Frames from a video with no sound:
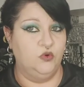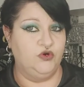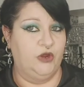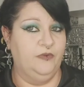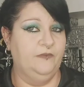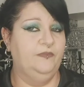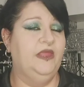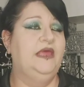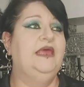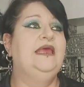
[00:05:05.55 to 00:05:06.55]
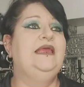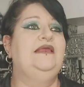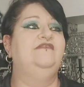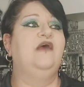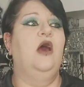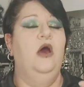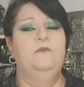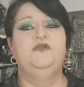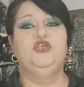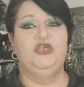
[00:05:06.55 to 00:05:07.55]
wardrobe is
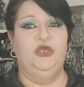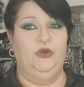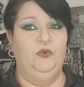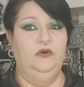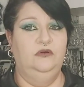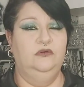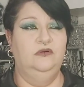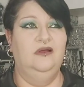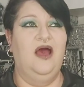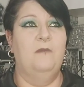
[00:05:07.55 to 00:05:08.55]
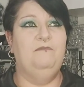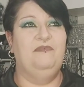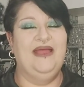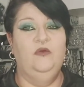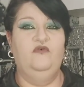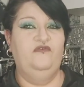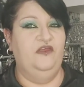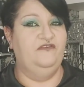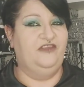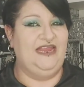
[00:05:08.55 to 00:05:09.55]
up to about
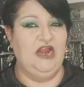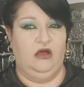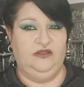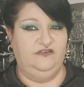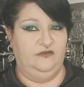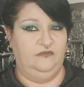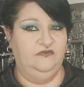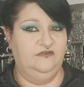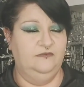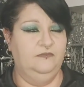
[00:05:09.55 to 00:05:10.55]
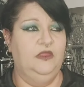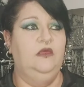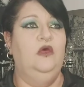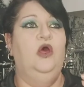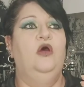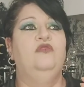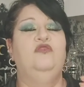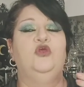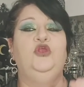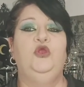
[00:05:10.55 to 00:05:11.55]
15 items
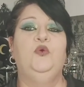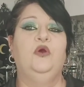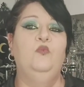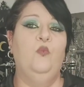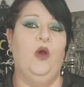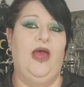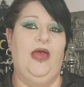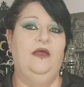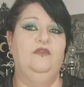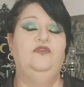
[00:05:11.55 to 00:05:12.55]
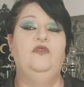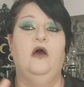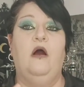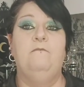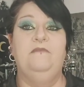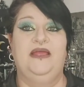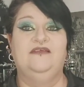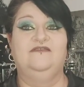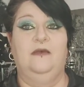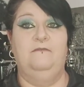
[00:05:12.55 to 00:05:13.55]
that you can wear that are
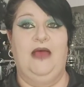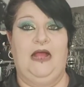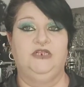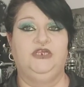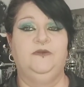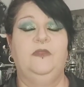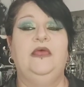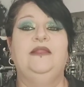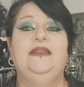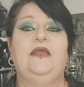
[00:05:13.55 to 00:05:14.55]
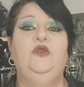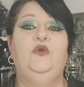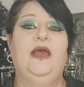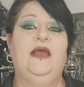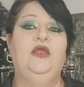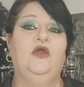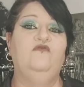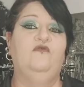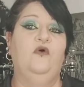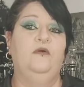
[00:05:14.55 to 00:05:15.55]
mix and match. Now you can
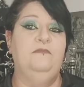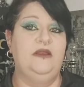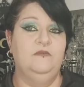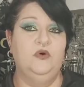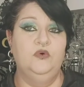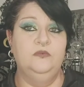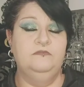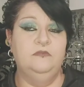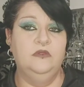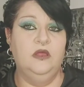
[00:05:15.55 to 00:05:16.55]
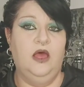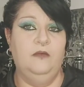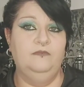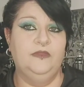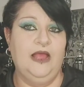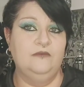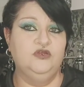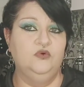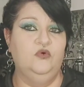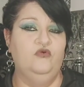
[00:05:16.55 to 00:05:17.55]
go for a minimal
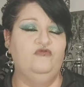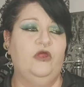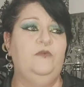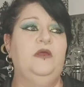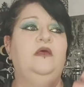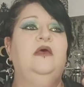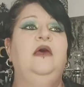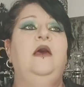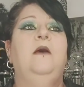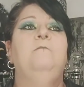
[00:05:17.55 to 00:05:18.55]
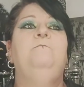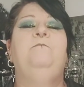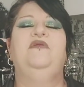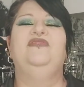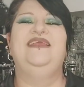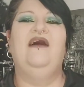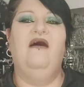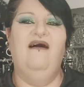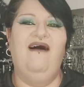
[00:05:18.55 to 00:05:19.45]
capsule wardrobe, but the